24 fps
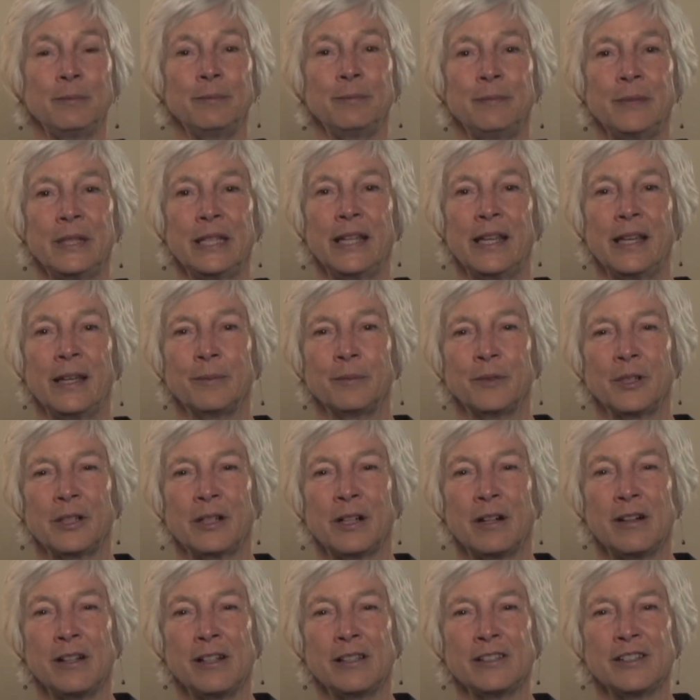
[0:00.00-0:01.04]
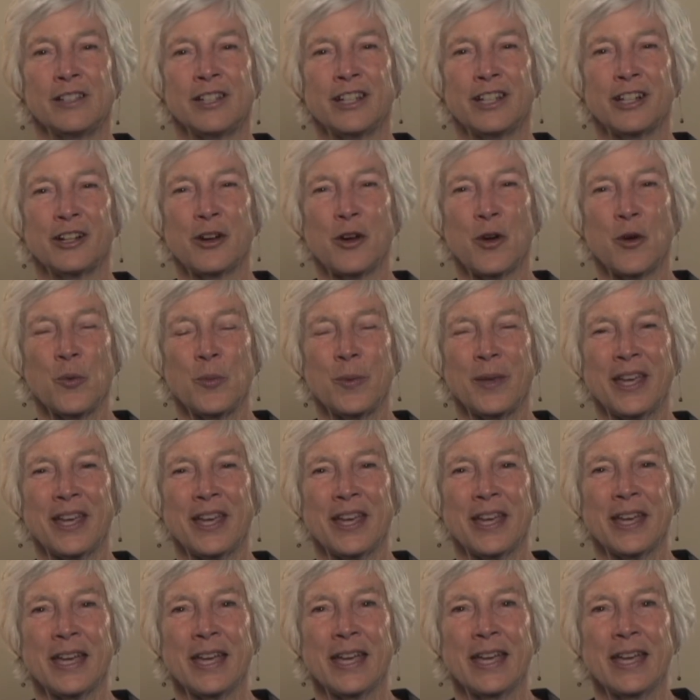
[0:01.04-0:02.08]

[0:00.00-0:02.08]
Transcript: became called Hakomi,